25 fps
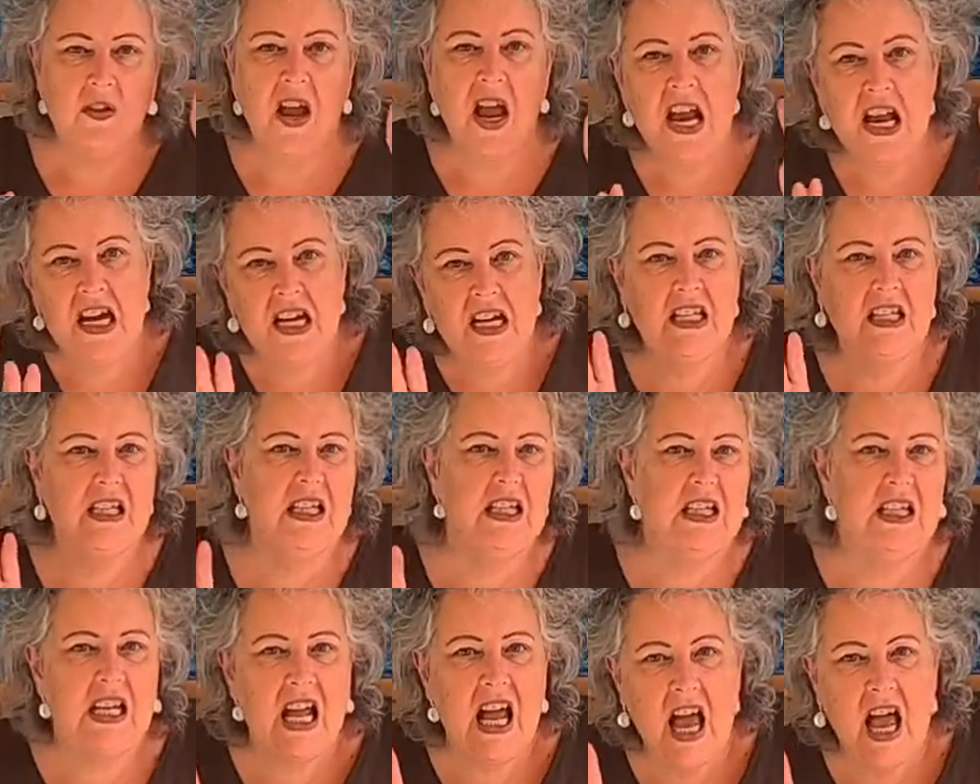
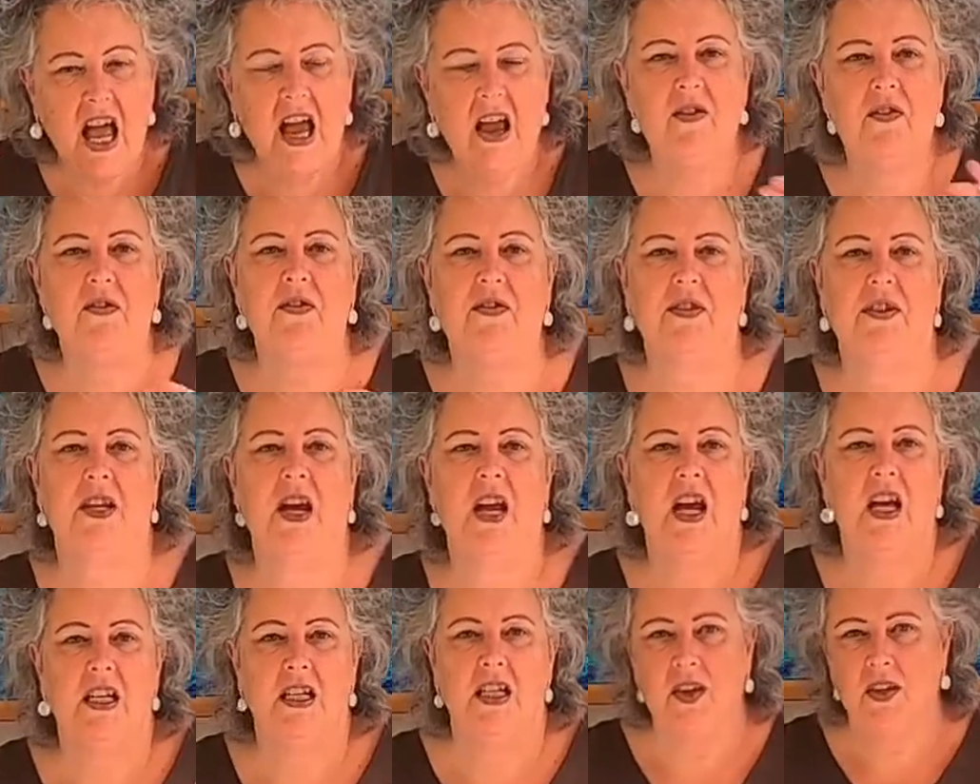vaguely left,
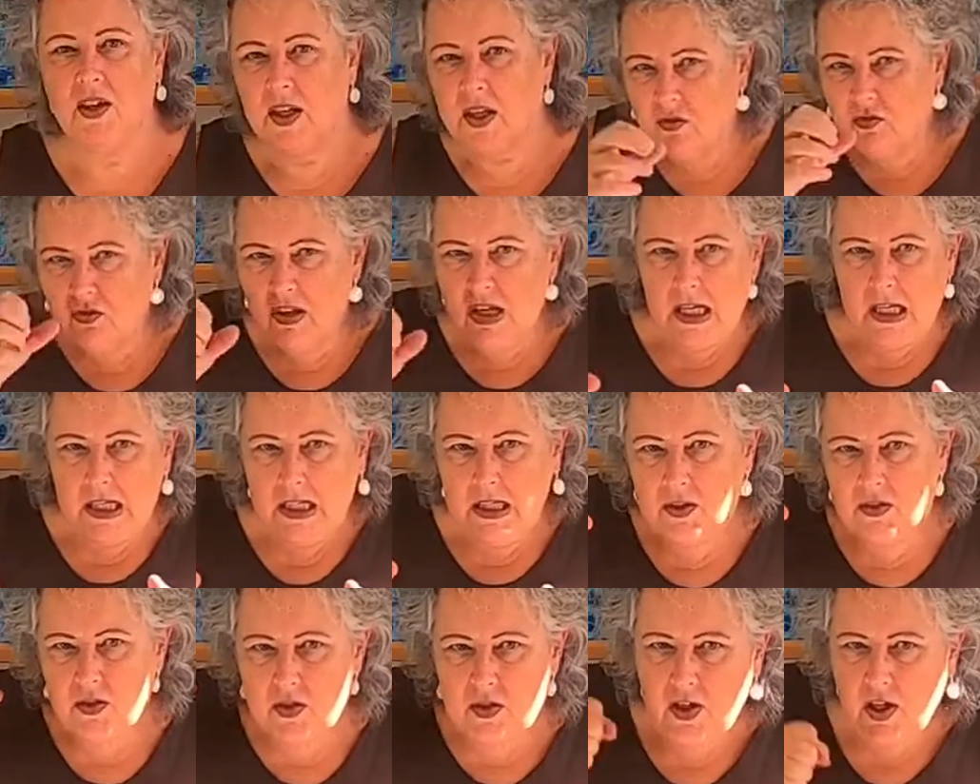nothing
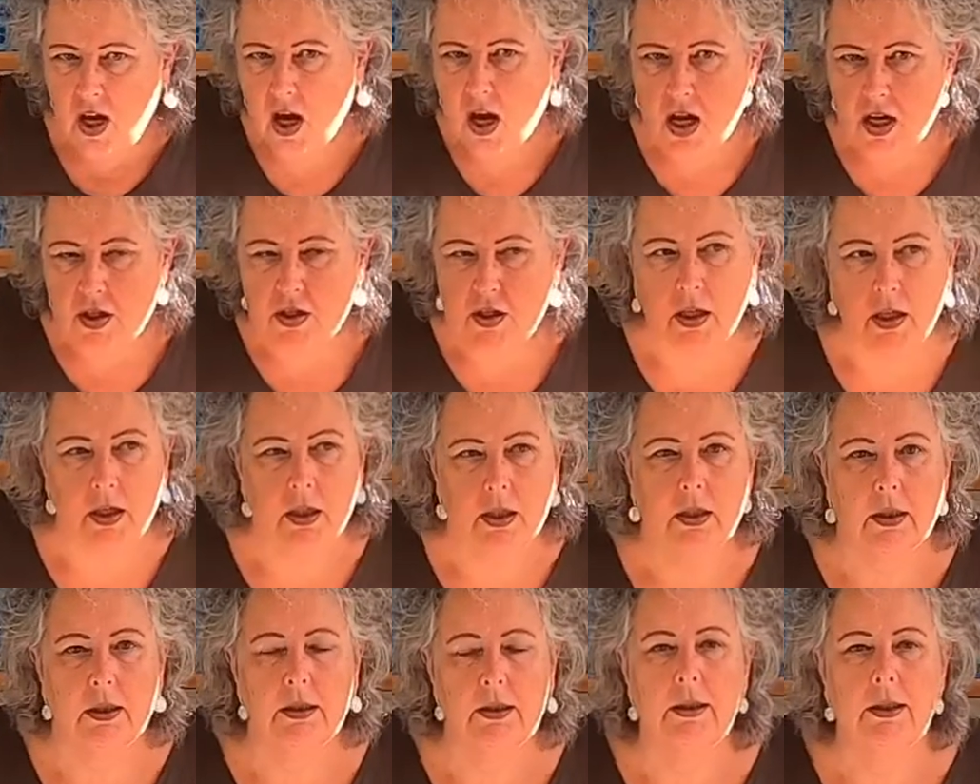really
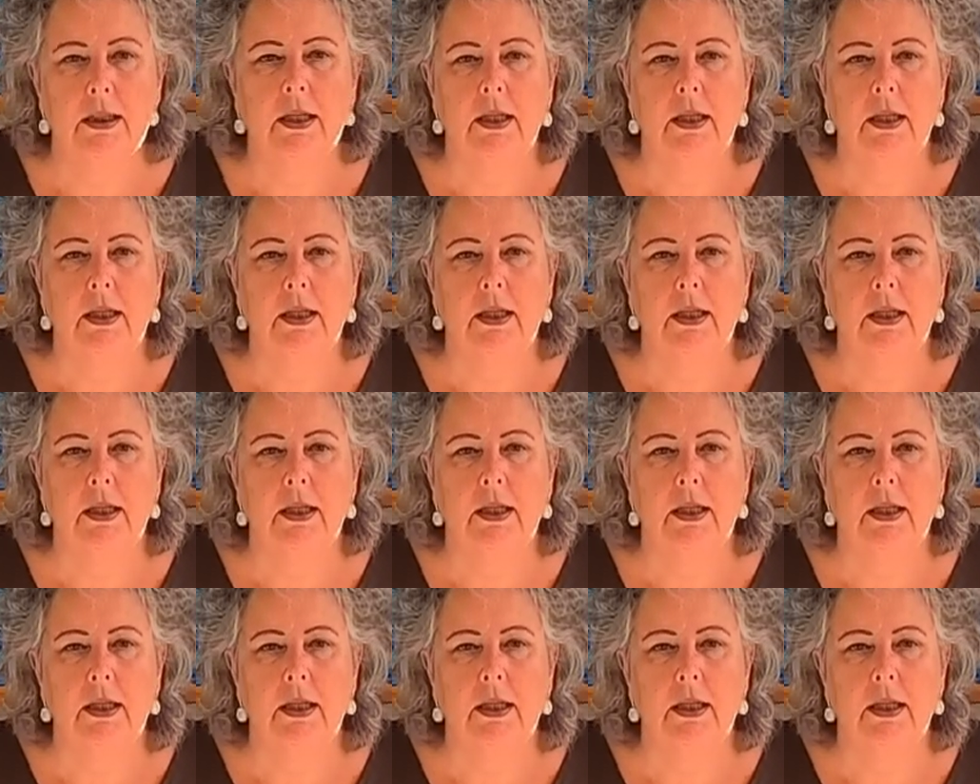certain.